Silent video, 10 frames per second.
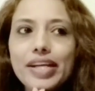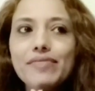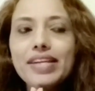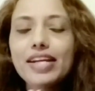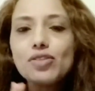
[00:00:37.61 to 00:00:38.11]

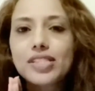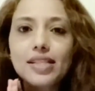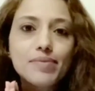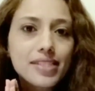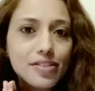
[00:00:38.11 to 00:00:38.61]
where we had to
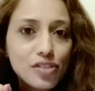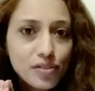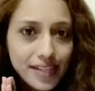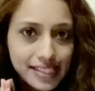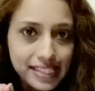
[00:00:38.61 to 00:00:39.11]
set up
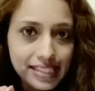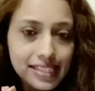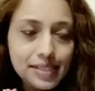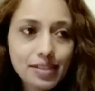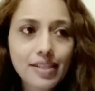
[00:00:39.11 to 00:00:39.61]
centers of
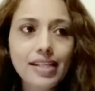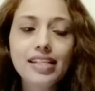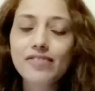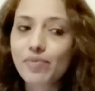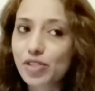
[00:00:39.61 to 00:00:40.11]
excellence
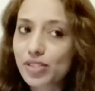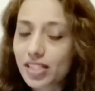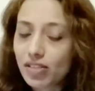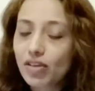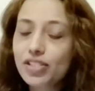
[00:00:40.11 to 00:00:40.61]
in
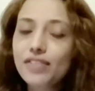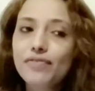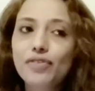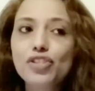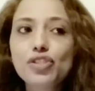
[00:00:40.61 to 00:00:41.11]
information
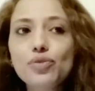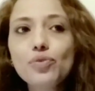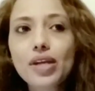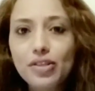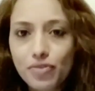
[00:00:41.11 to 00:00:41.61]
technology for
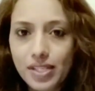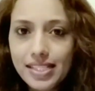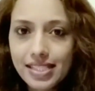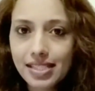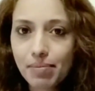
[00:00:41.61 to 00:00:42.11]
two
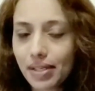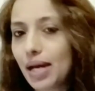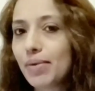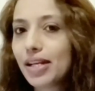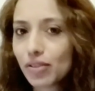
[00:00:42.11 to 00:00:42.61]
countries,
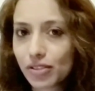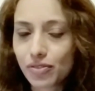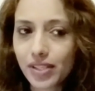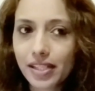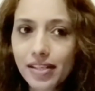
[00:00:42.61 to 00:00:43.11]
Panama and
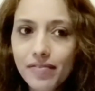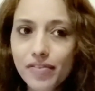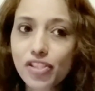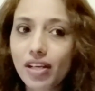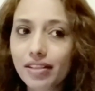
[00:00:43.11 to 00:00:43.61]
Costa Rica,
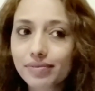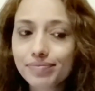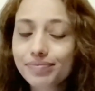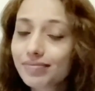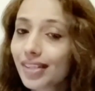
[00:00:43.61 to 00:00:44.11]
which are